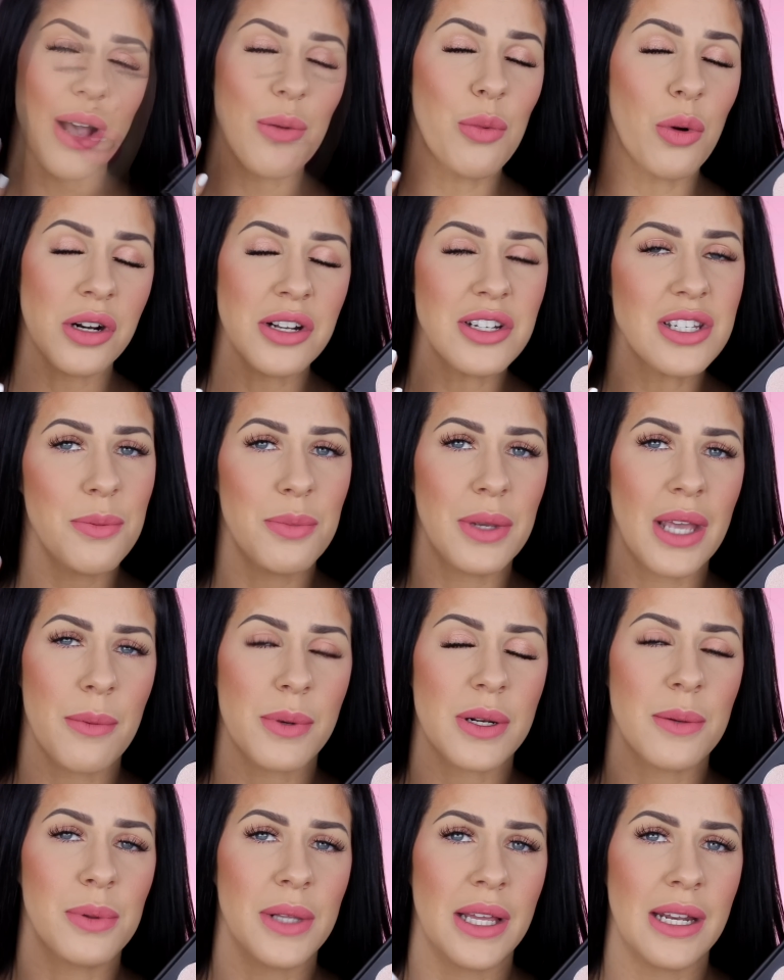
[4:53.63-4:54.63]
I want it to be
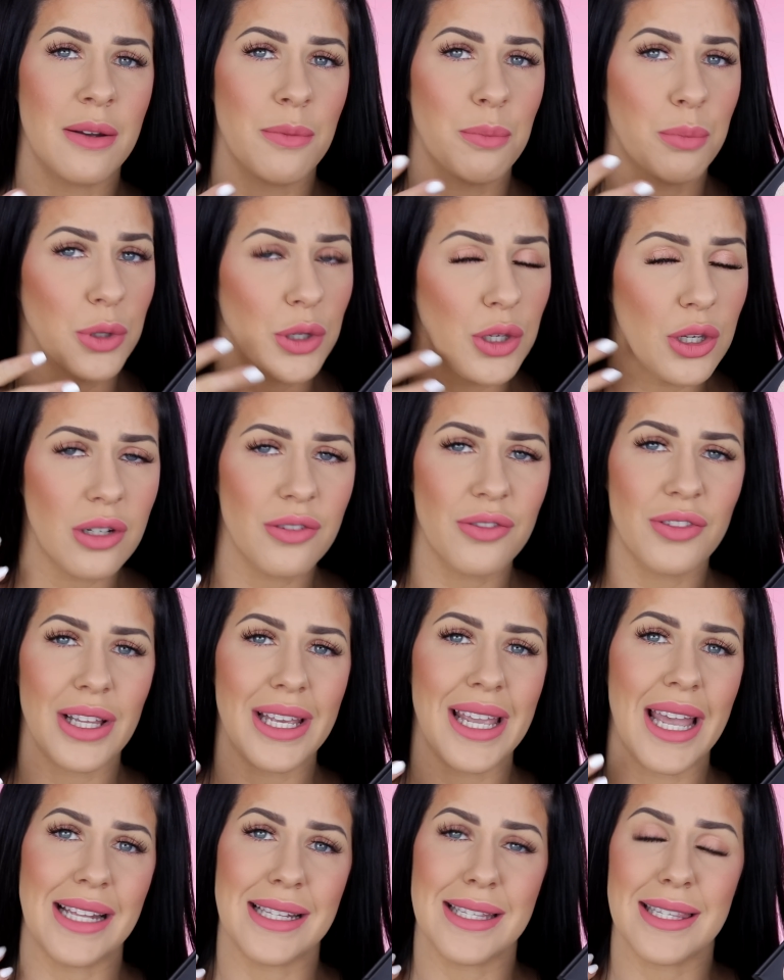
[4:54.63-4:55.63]
able to blend
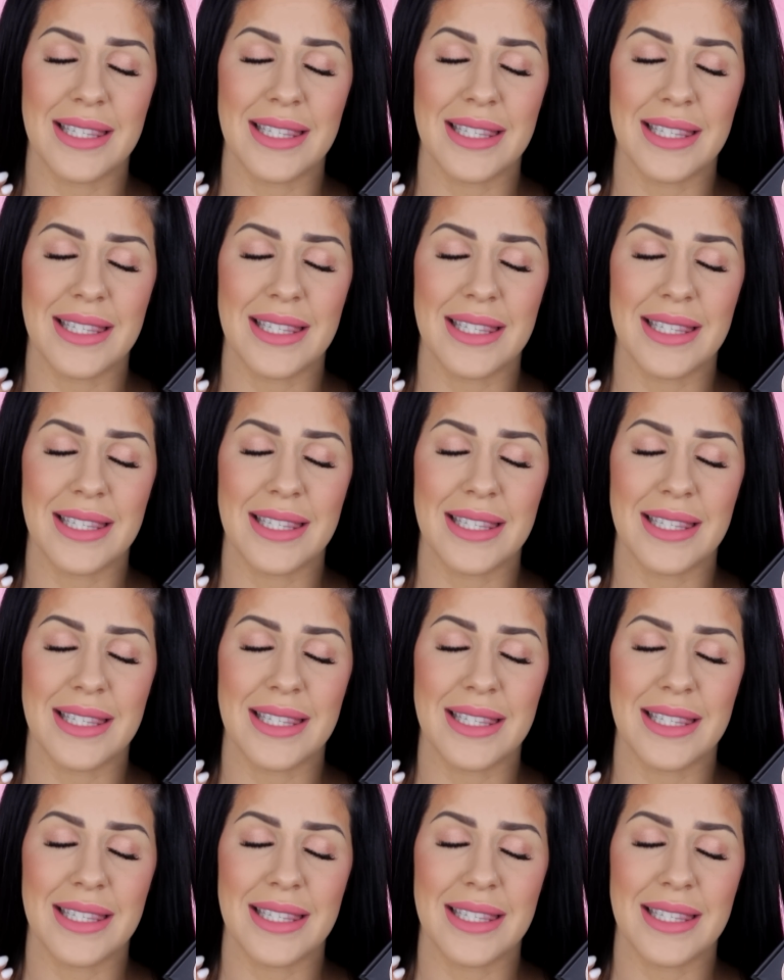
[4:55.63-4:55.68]
beautifully and